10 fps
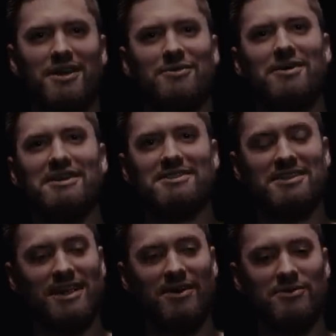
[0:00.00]
market was
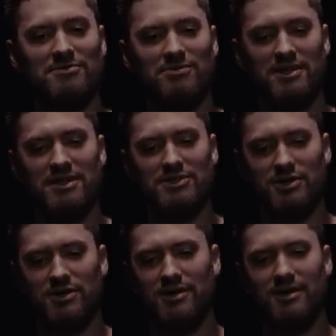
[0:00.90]
because I was pretty
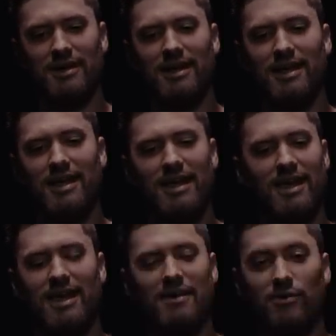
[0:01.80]
sure
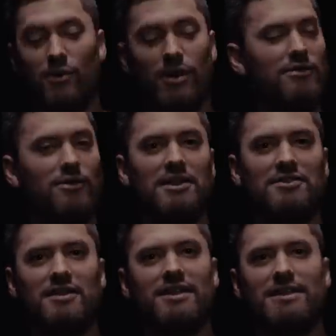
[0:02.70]
for whatever
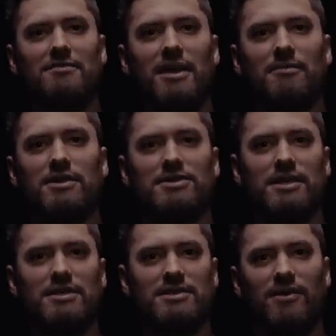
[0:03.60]
reason, it didn't make much
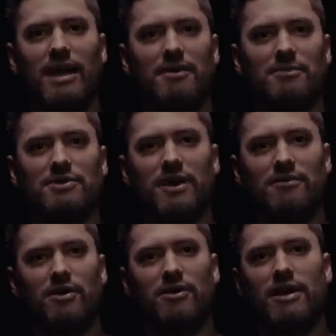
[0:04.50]
sense. If I hadn't been
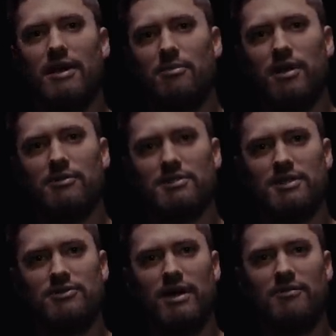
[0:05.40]
drafted already, I probably wasn't
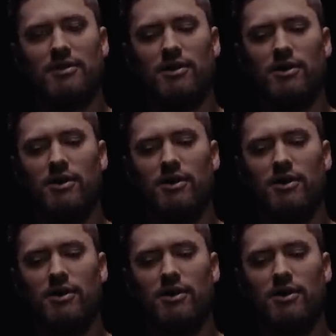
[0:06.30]
getting drafted at